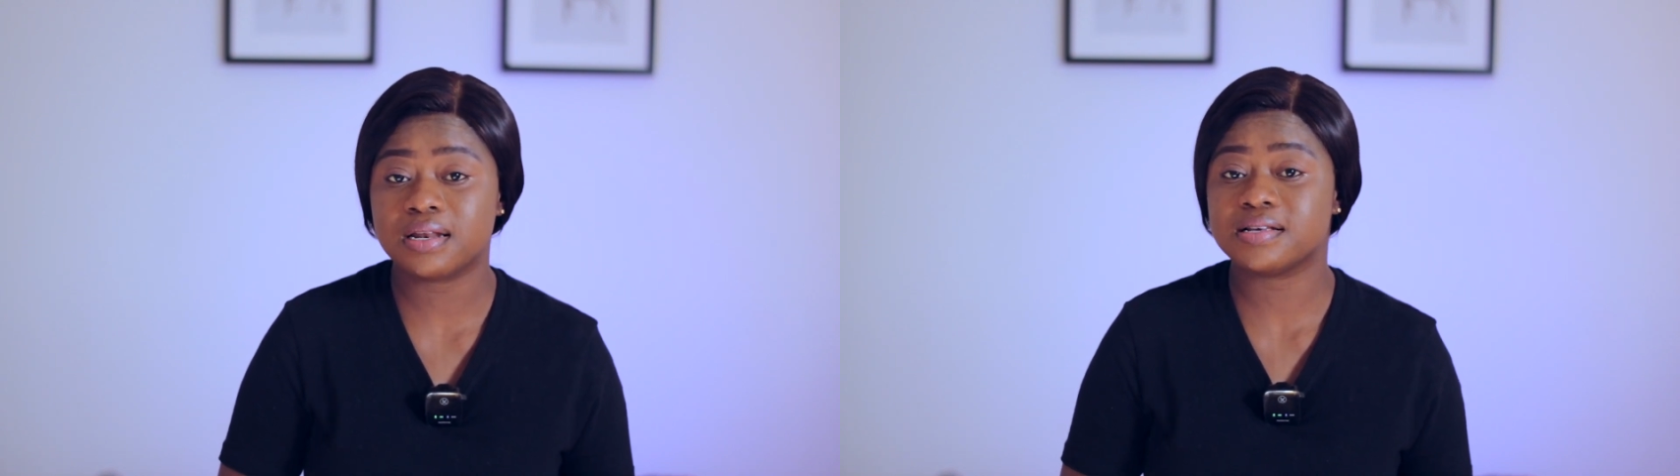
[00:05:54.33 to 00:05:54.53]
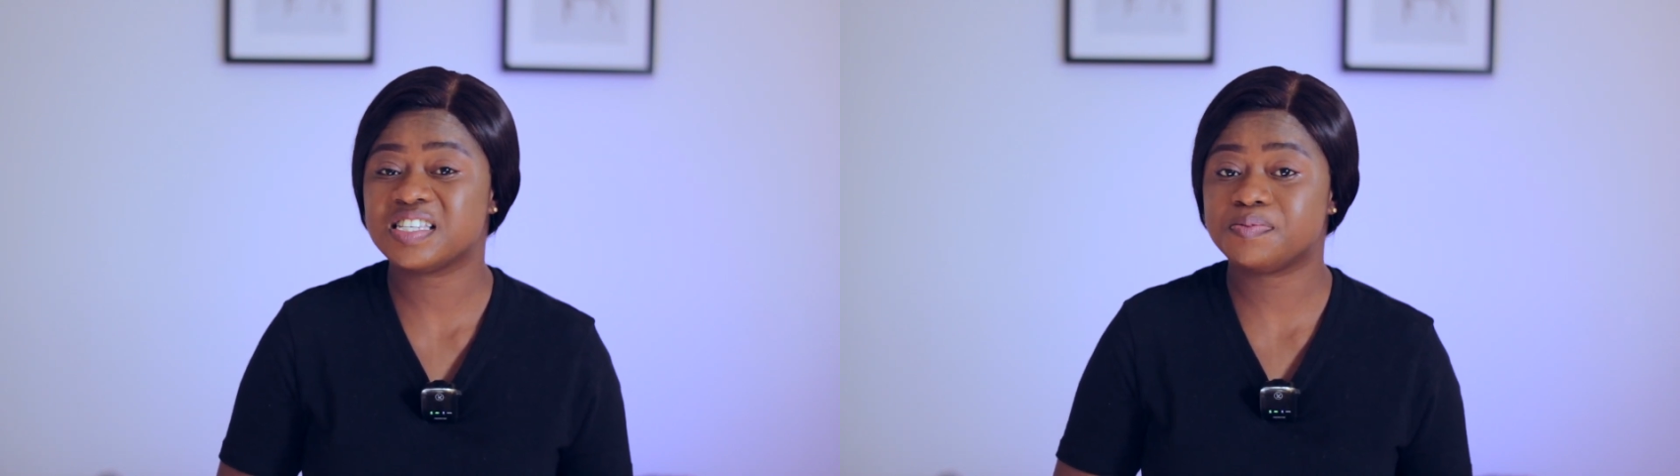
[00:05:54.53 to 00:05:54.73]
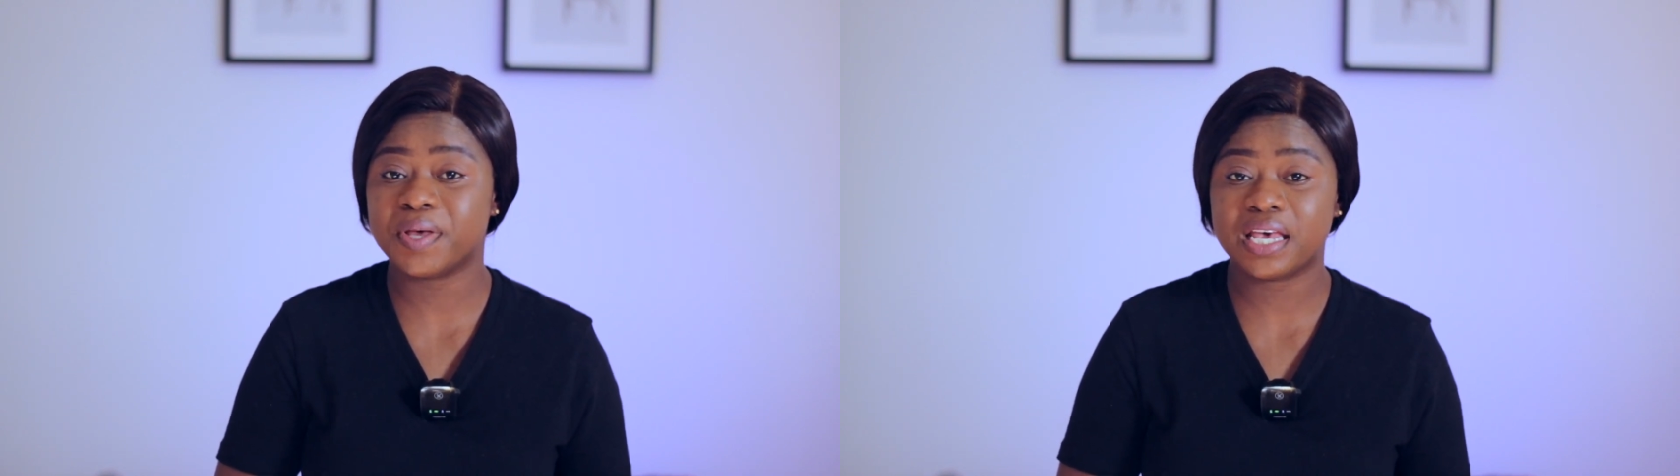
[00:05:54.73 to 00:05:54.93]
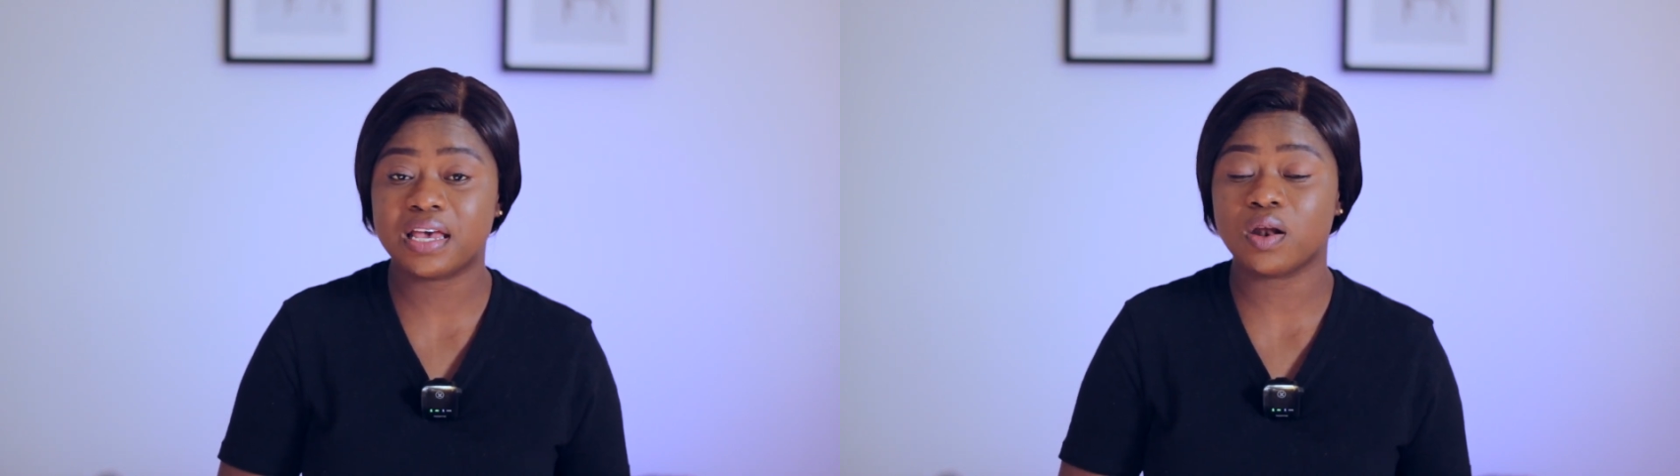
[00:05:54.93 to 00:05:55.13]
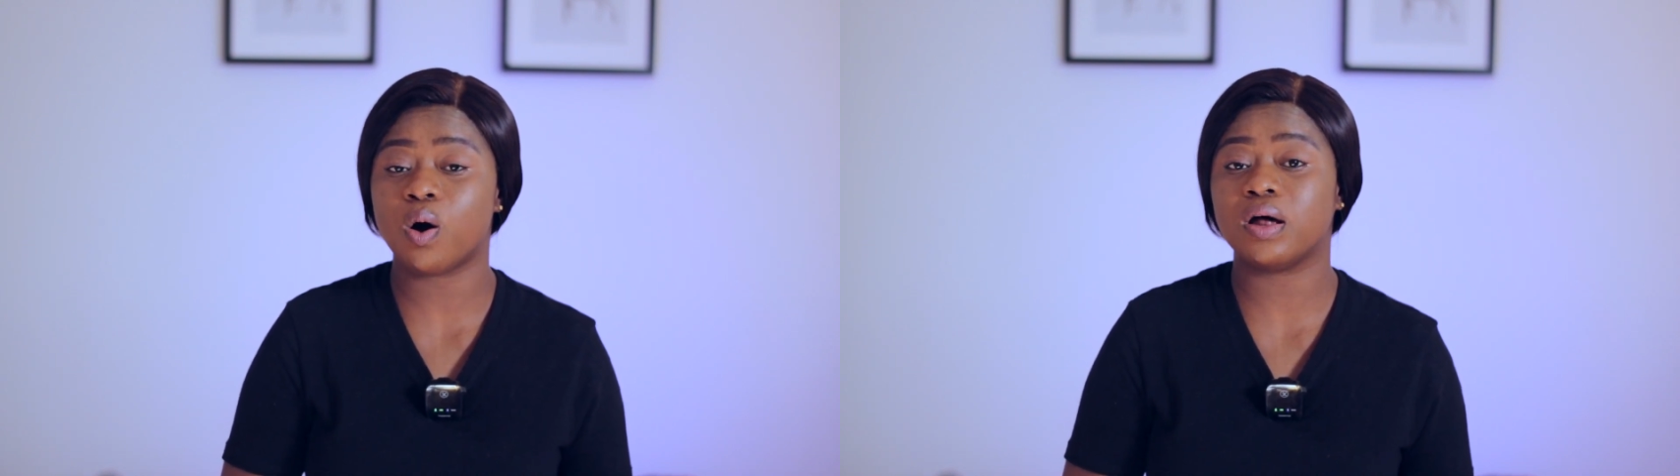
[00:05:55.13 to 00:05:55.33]

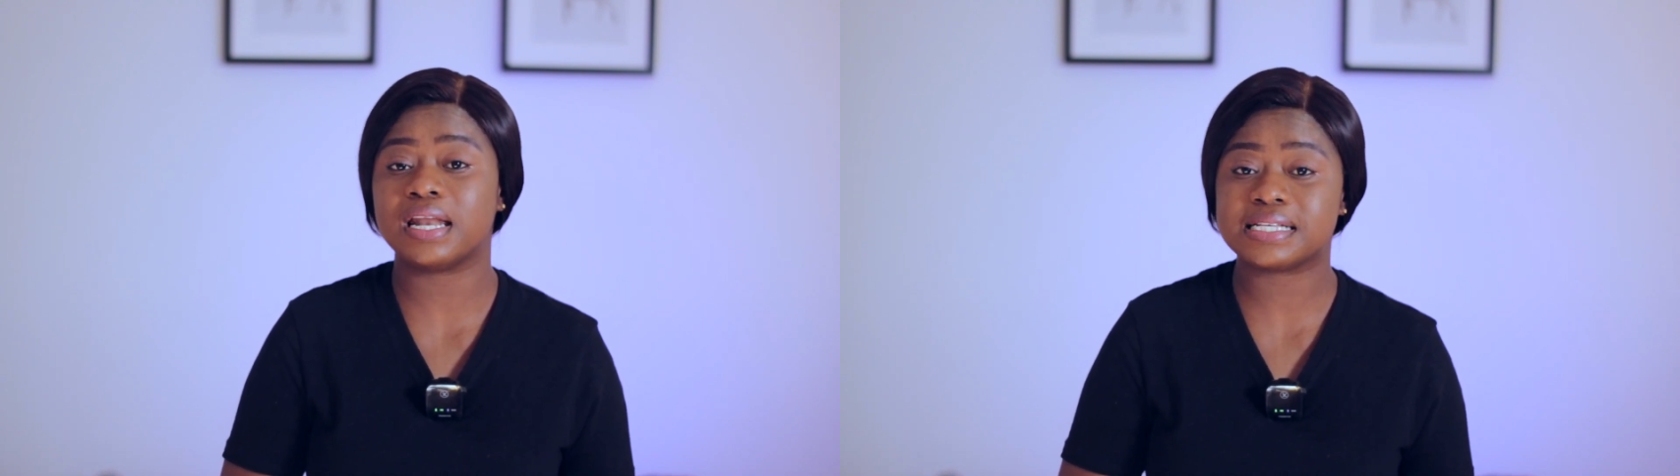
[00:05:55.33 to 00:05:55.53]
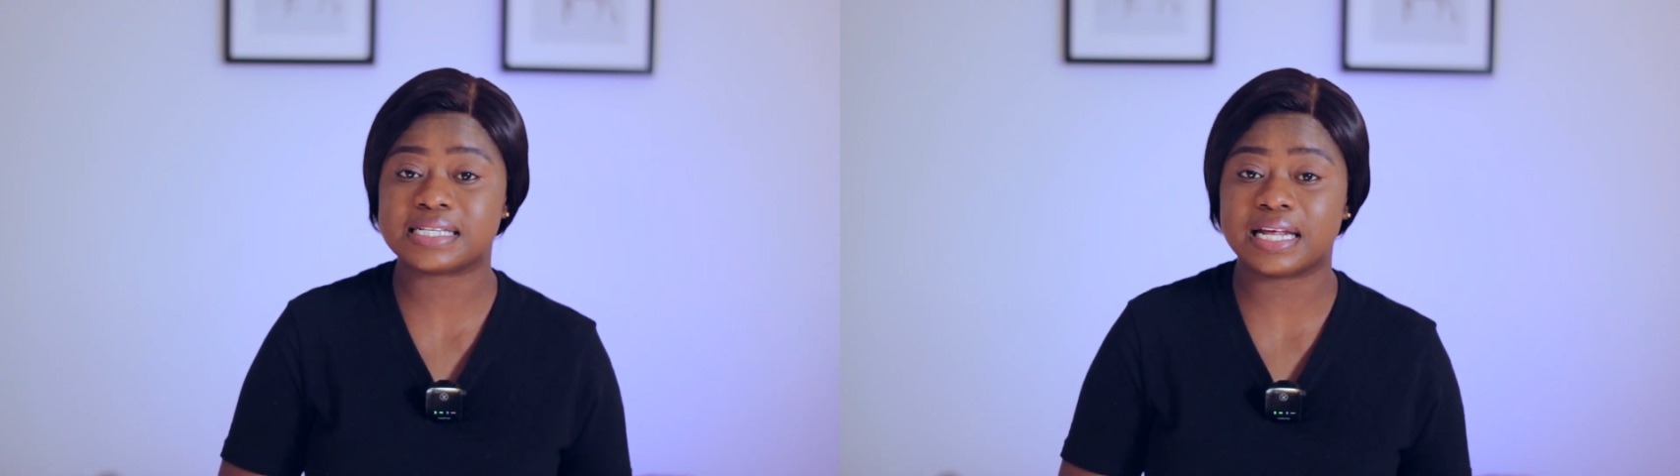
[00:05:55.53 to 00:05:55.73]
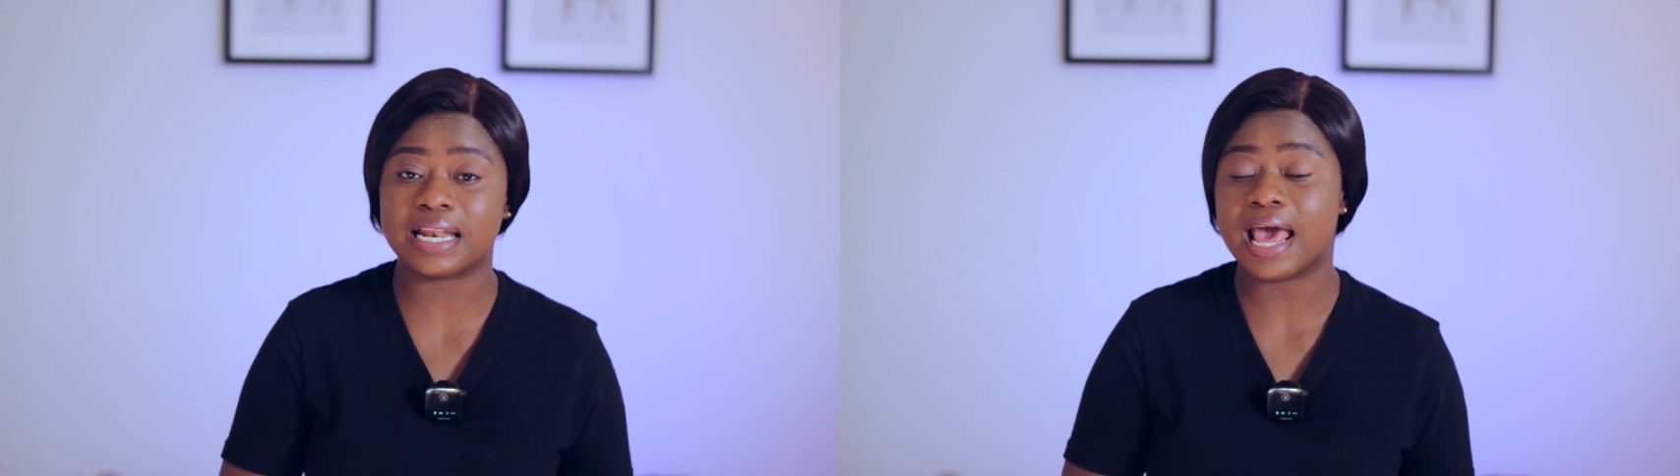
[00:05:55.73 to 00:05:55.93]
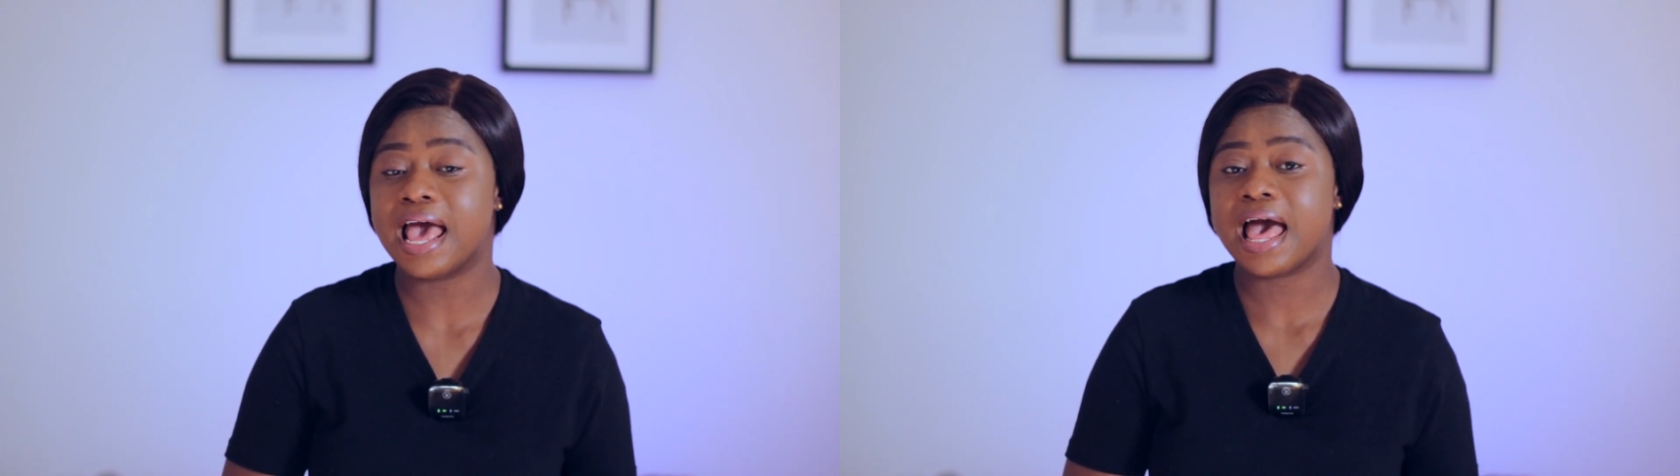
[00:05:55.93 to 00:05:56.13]
speaking, or listening,